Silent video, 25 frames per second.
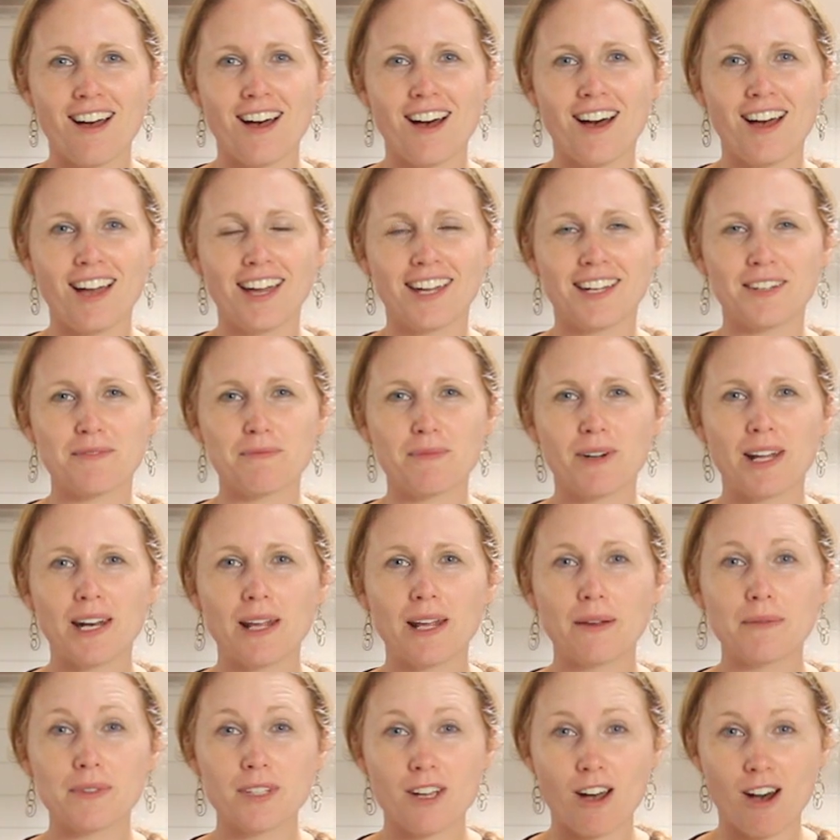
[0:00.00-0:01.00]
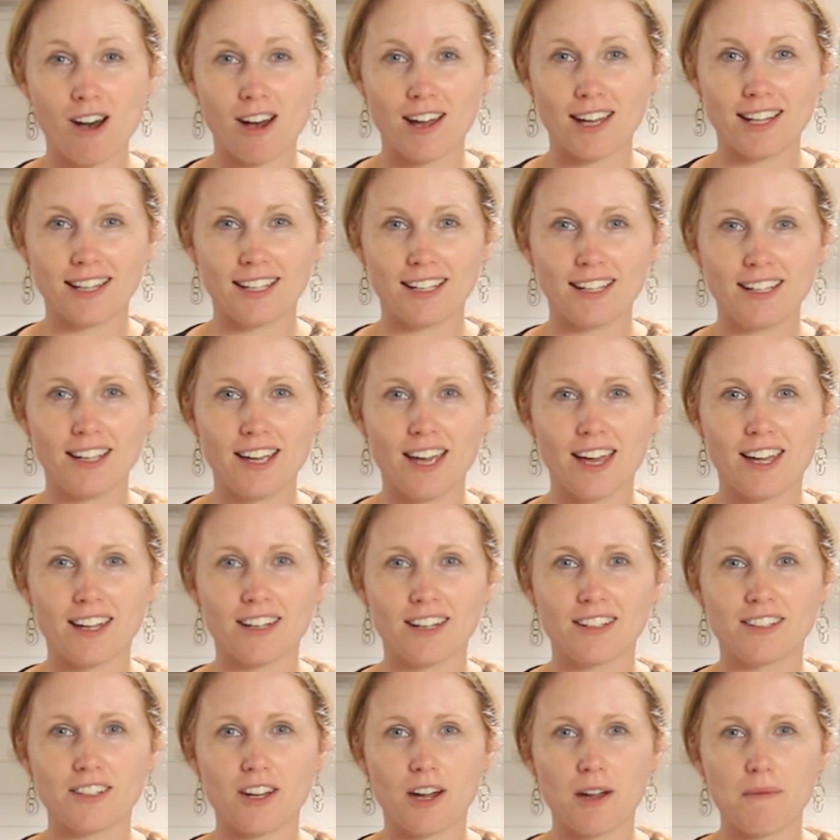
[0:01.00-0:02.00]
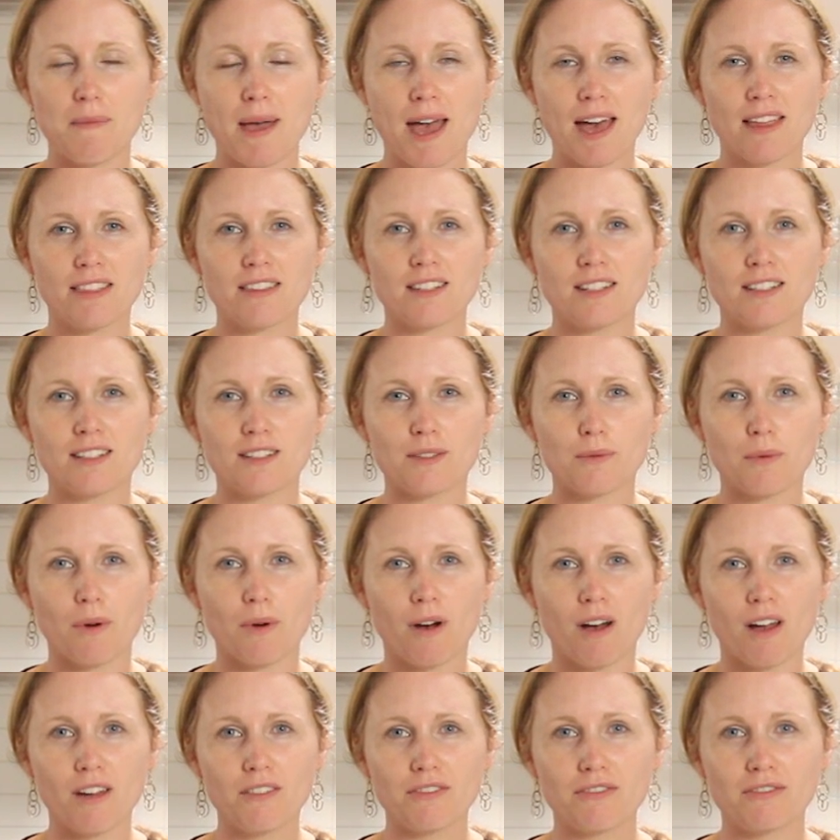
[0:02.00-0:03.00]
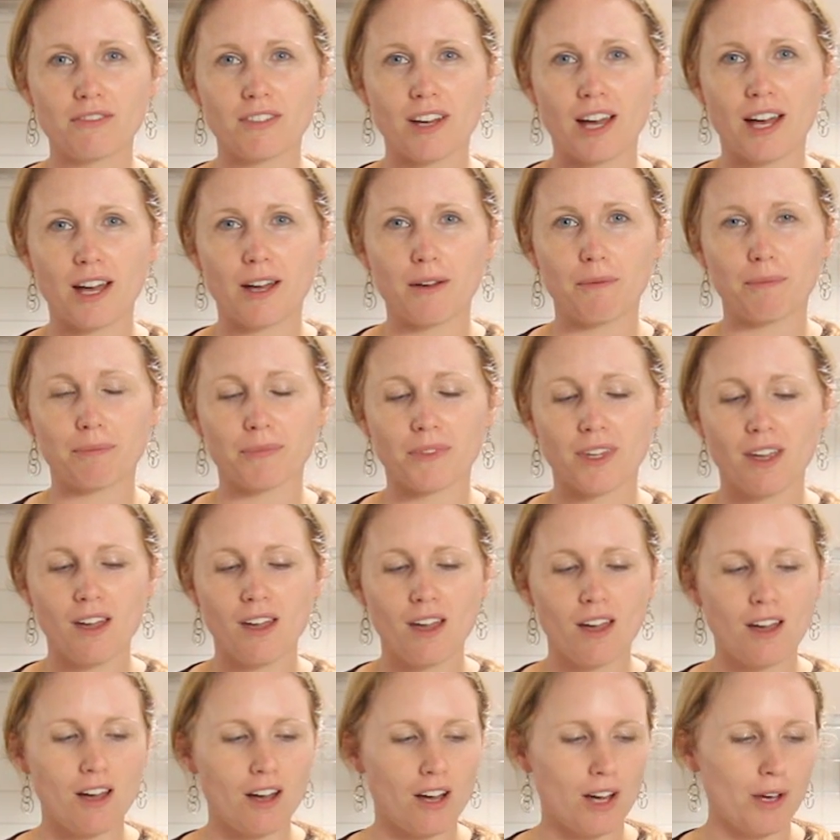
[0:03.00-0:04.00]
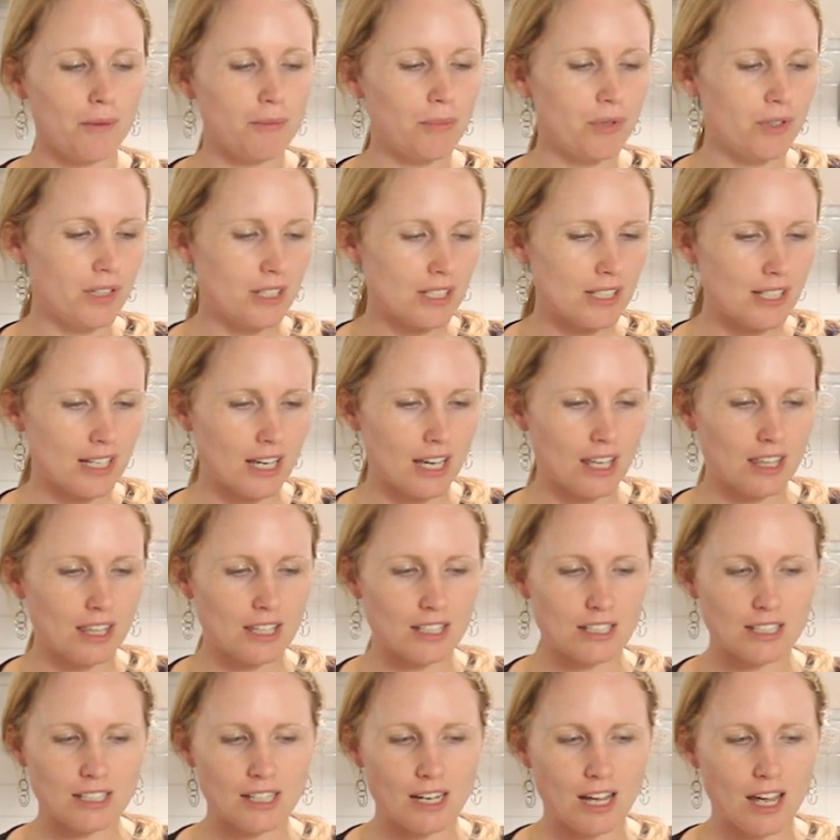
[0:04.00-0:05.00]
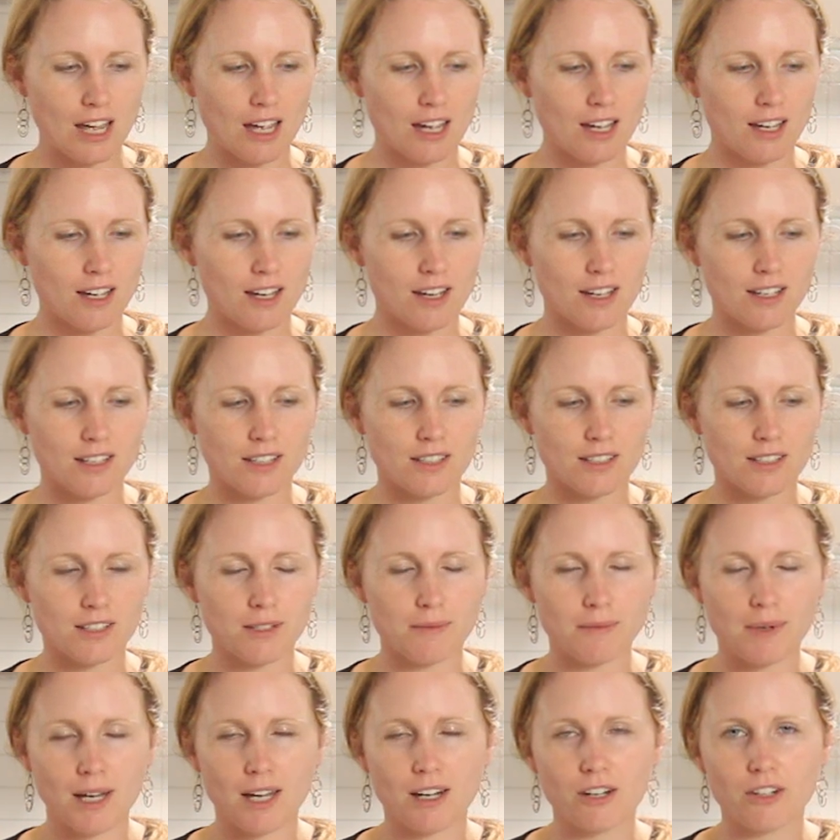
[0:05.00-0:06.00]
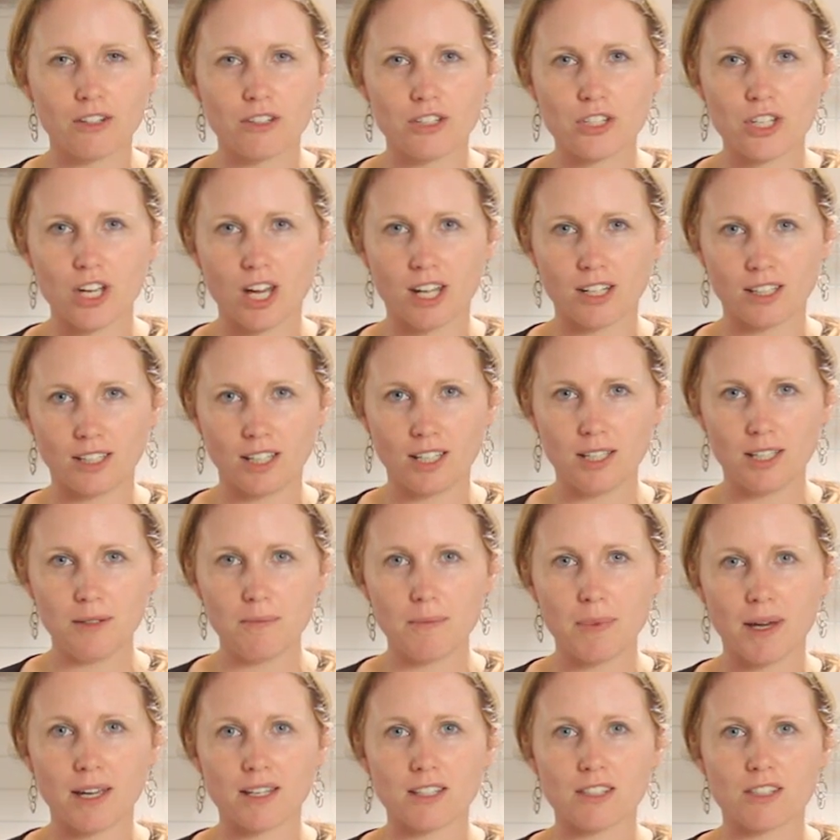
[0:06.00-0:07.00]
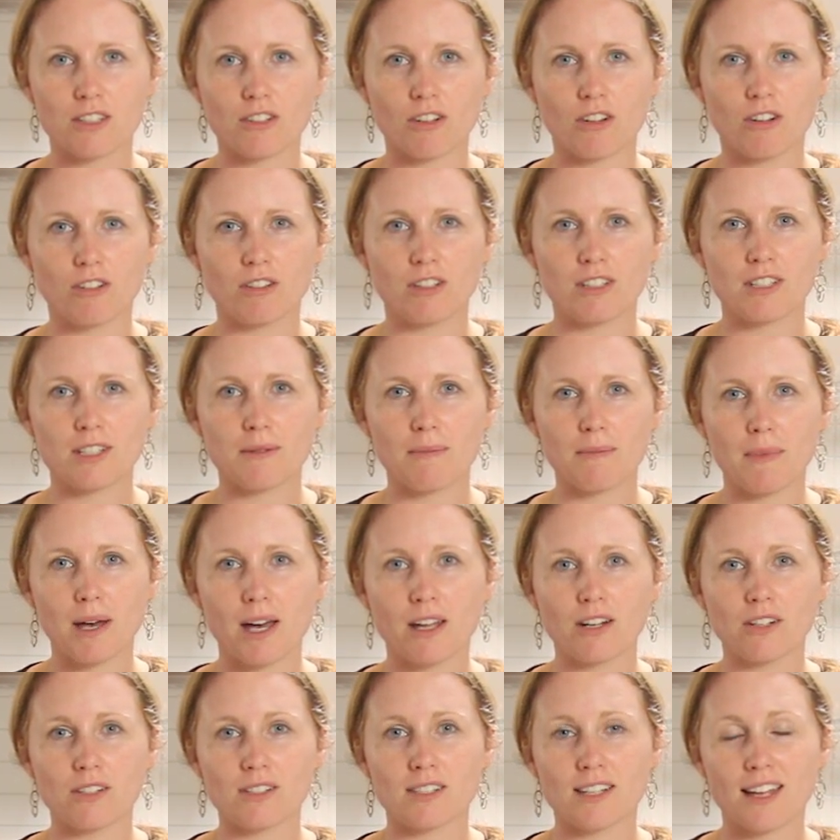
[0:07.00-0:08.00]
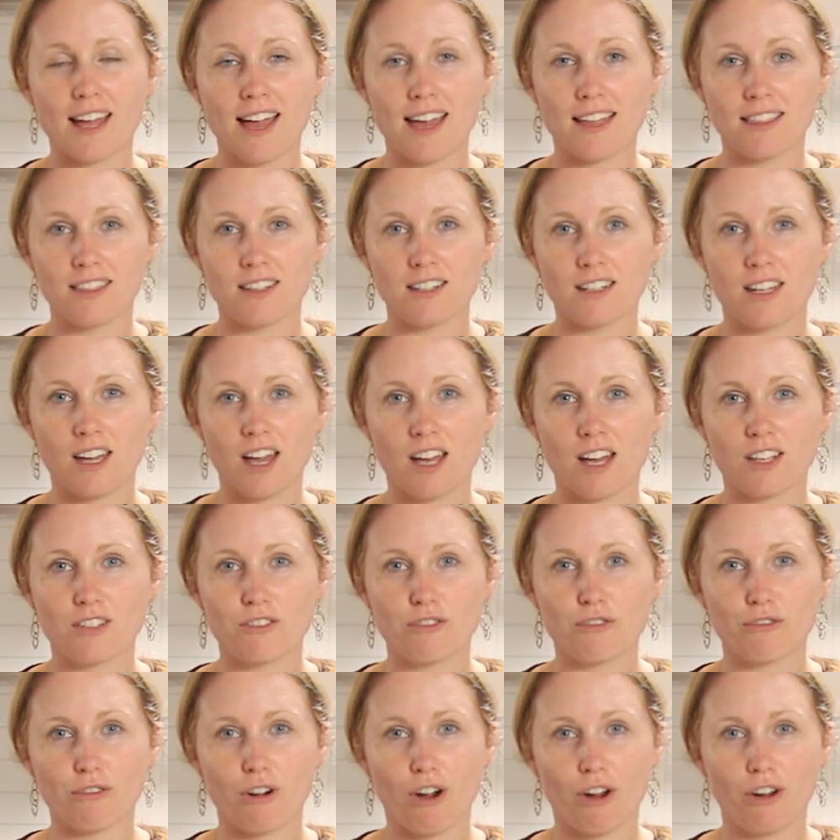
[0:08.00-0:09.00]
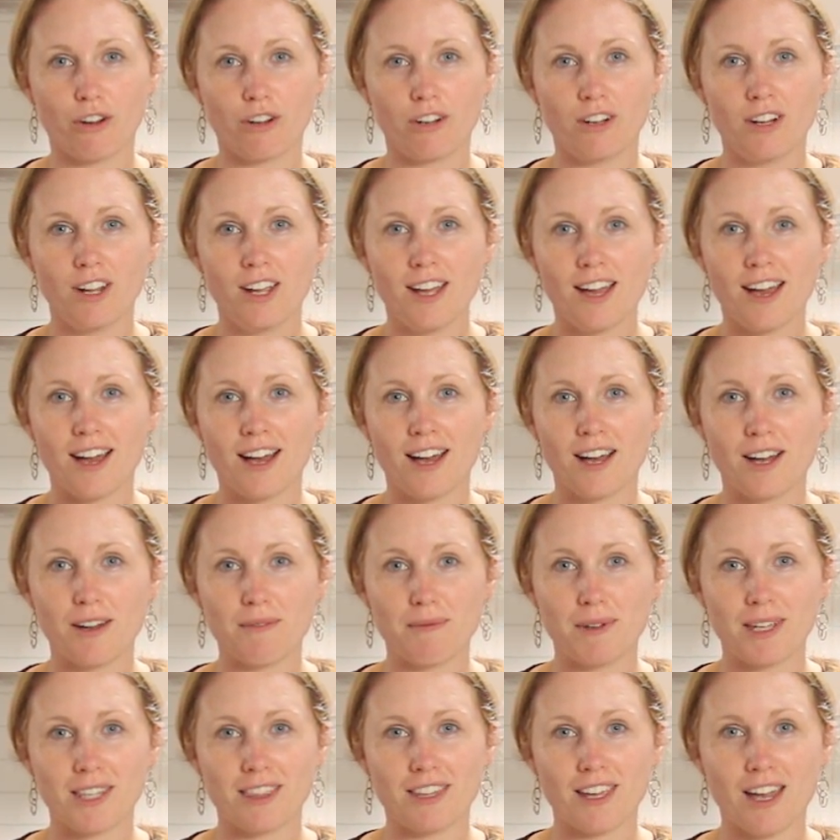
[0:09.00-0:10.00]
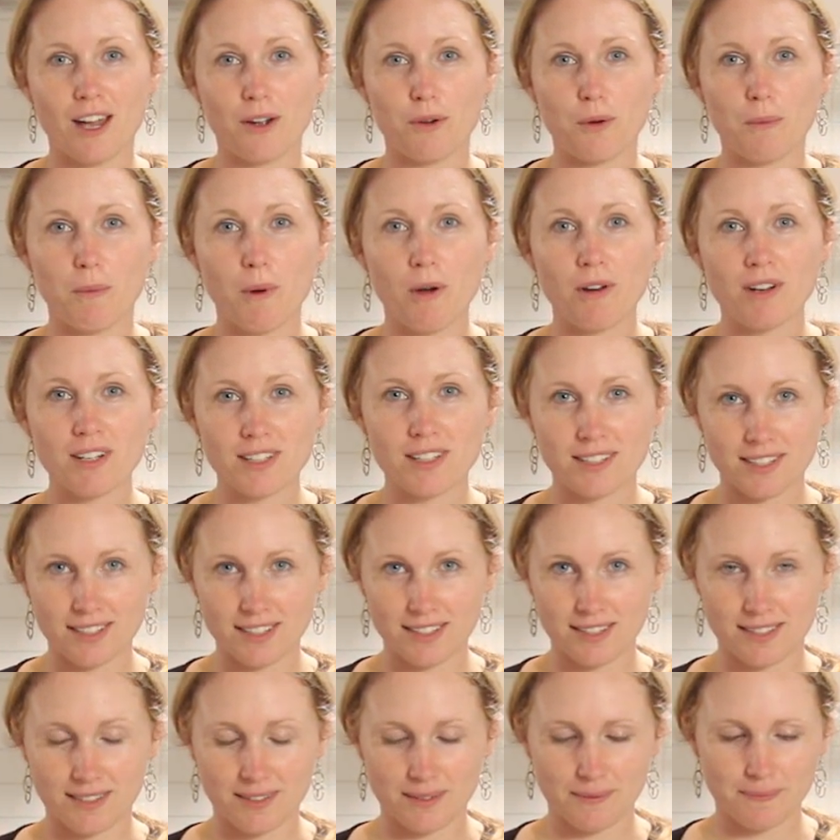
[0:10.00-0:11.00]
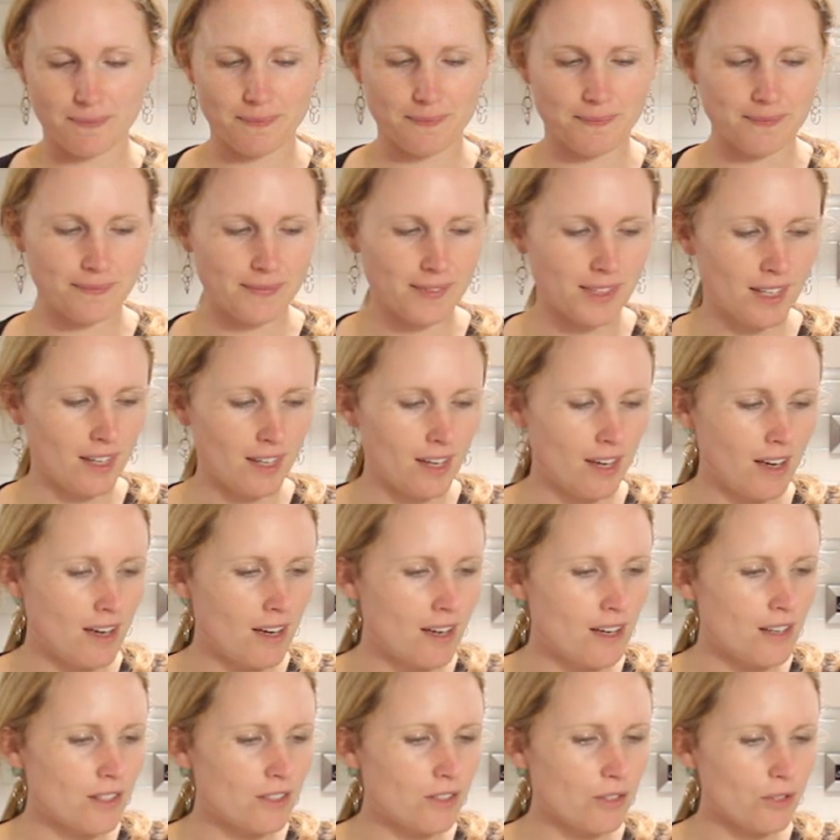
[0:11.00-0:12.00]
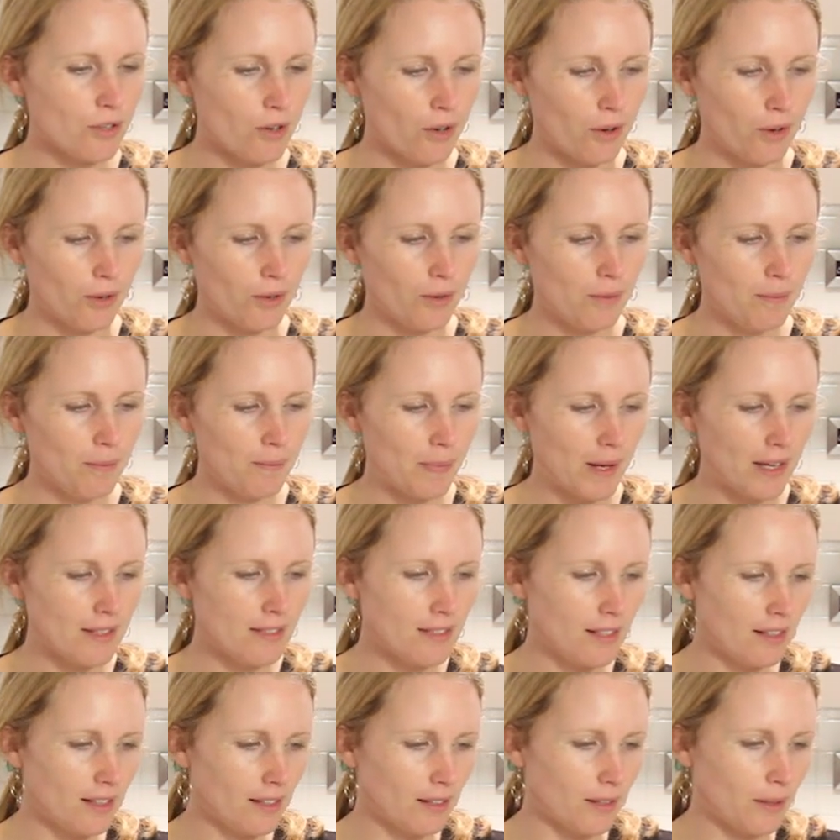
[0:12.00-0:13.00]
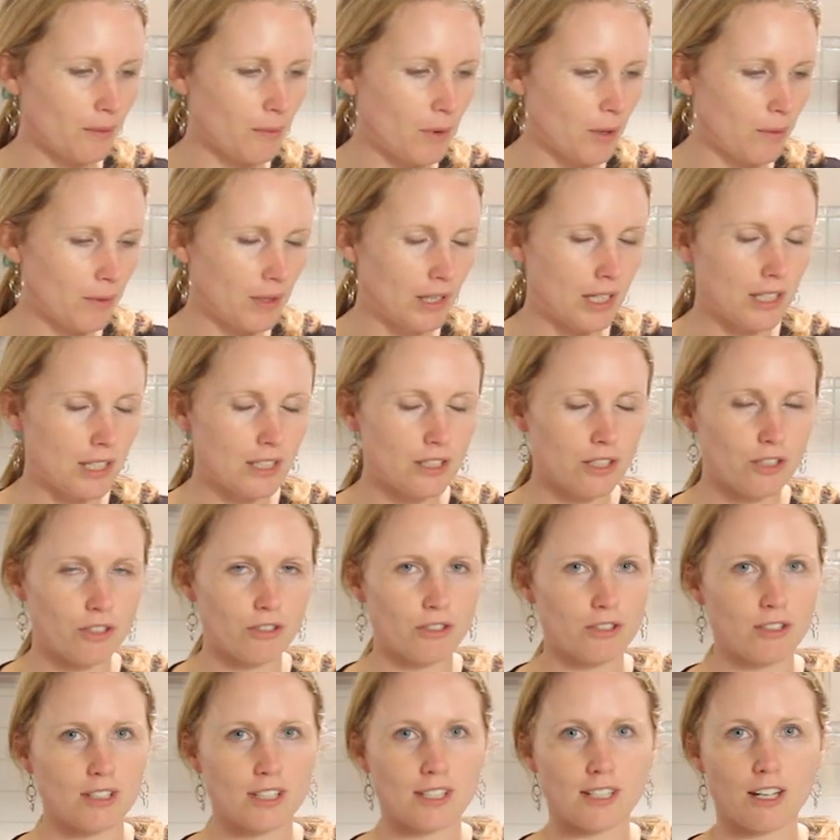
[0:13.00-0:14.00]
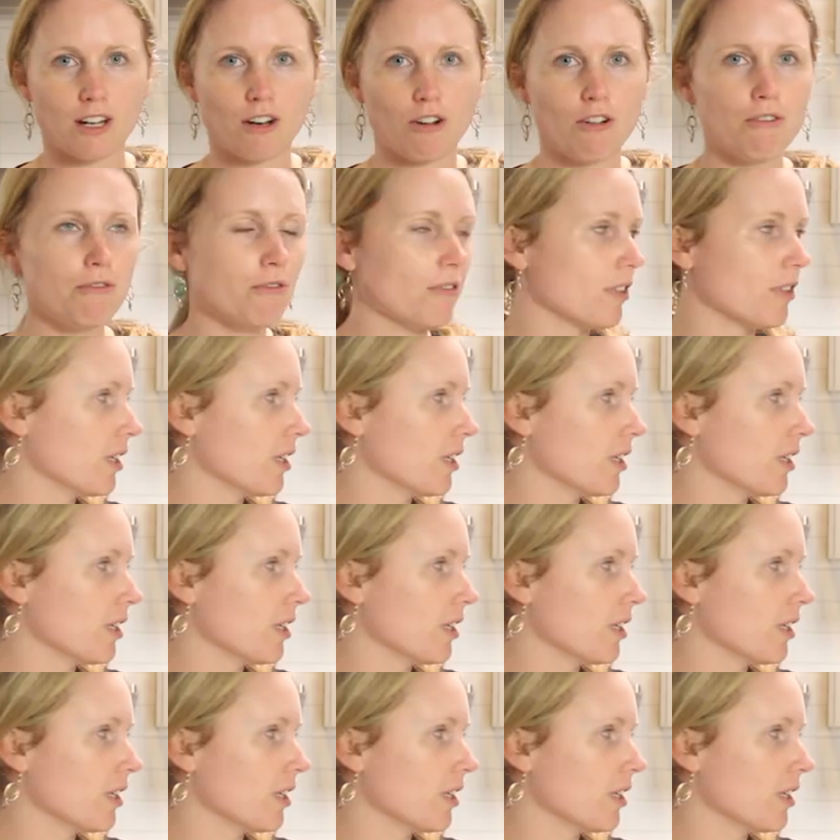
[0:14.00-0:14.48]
Hi, my name's Kylie and I'm Anthony's wife. I'm putting together today a tomato chutney based on the tomatoes that Anthony has grown in the aquaponics system. So basically what we need to do to start off